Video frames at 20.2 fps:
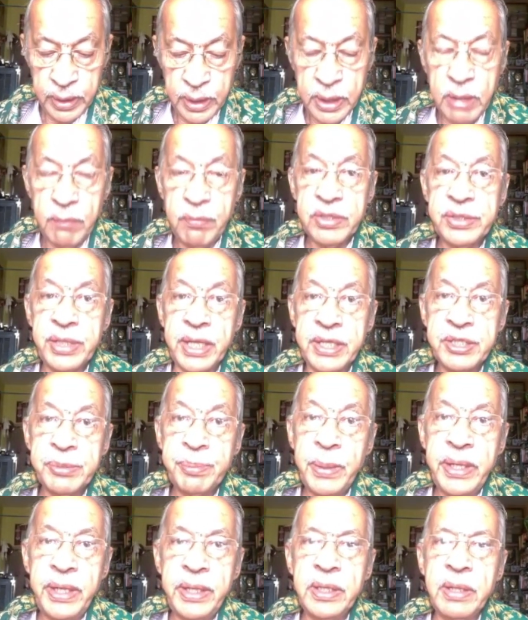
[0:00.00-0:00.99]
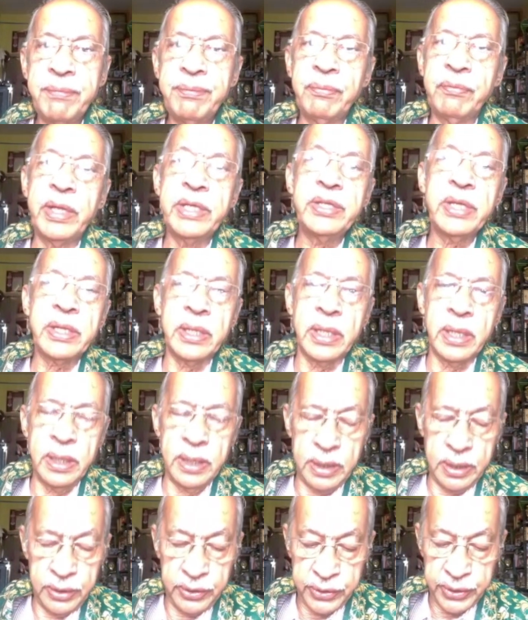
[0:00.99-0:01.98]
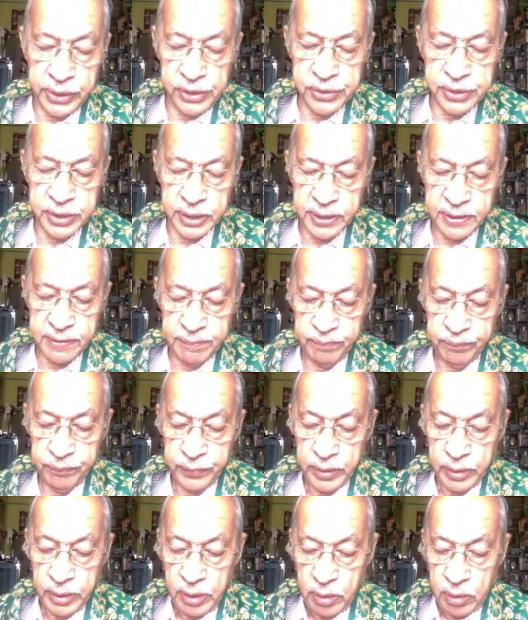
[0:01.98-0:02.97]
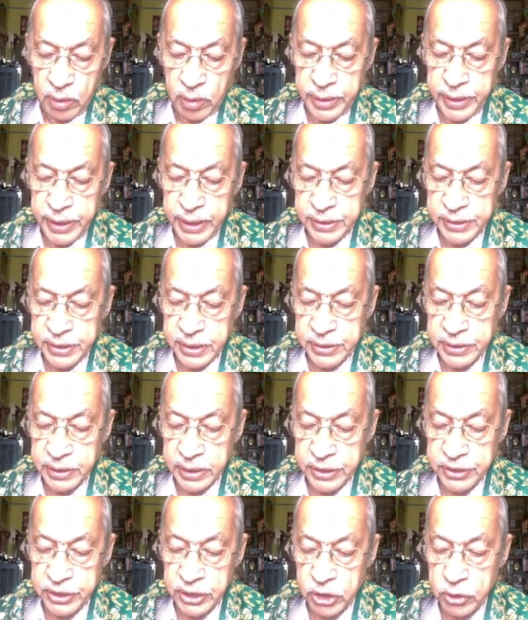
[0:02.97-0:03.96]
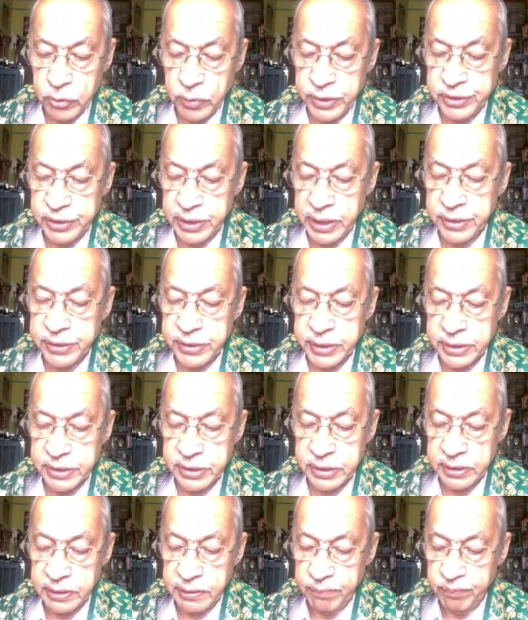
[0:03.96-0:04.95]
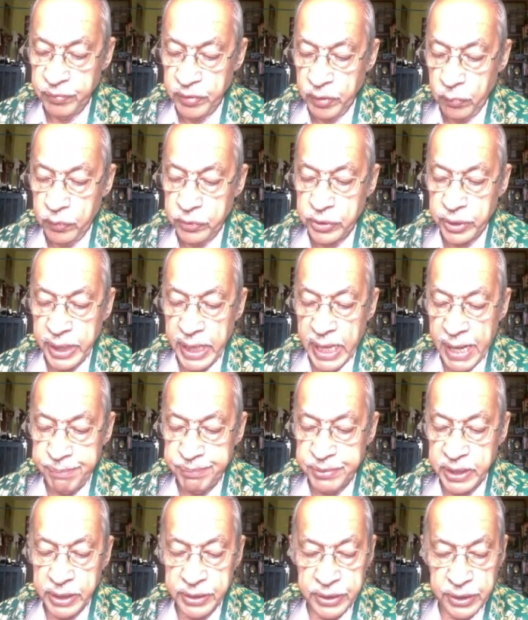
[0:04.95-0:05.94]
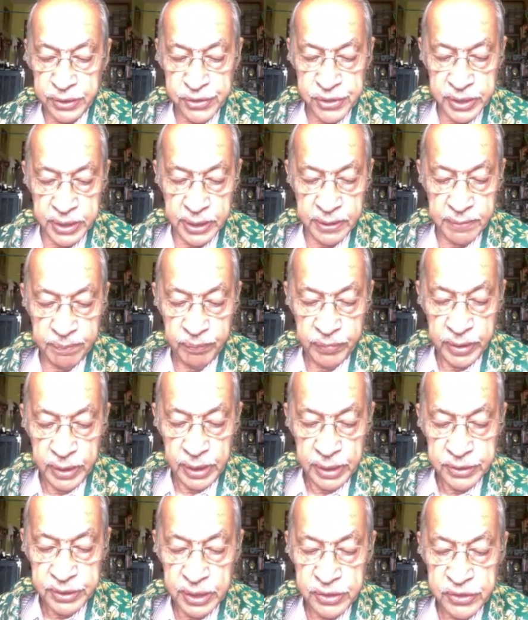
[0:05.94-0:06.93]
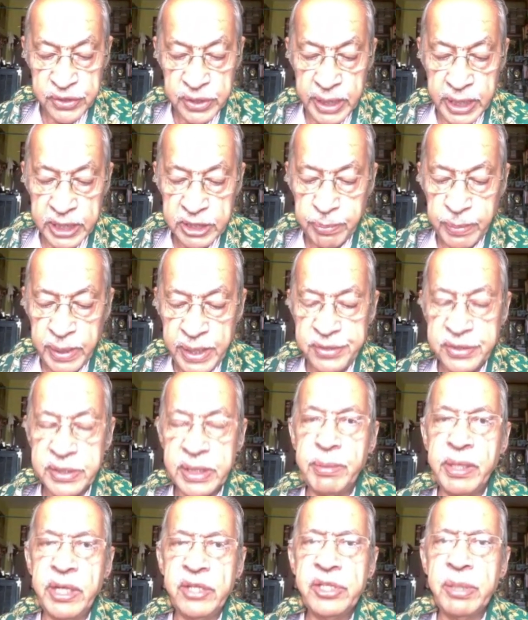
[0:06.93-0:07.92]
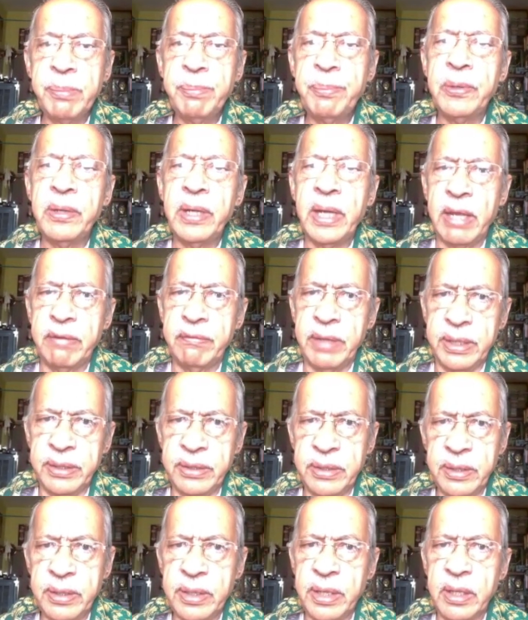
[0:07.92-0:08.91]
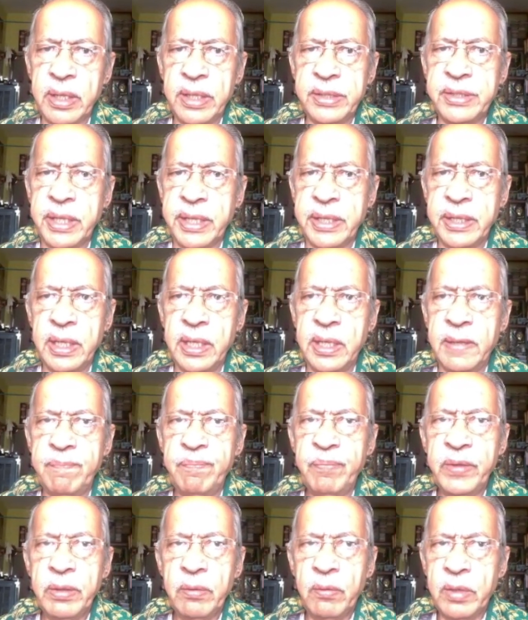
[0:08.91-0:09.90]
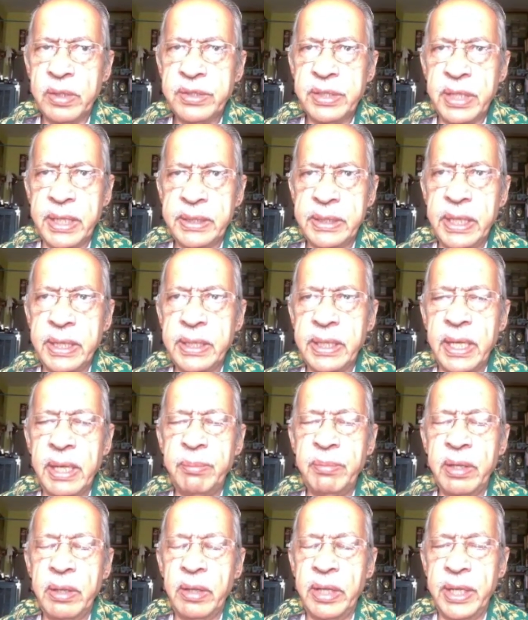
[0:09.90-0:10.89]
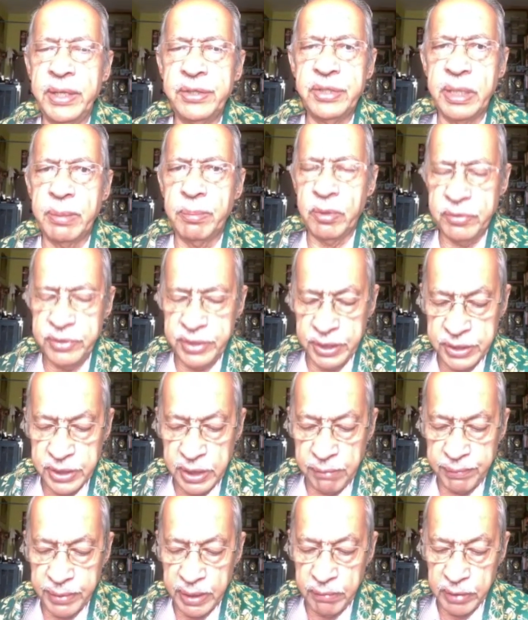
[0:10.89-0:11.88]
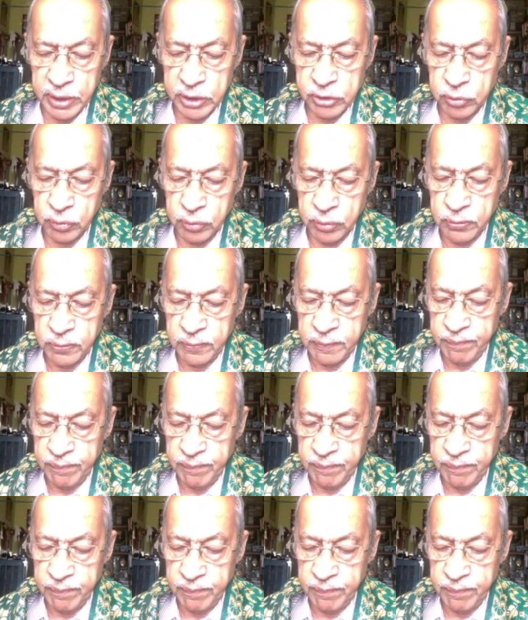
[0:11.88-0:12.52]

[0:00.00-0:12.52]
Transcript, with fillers: He was exponent of Vedic uh, literature. Audiences listened to his lectures with rapt attention since he explains them in a simple language. Rangacharya was at that time aged about 65 or so.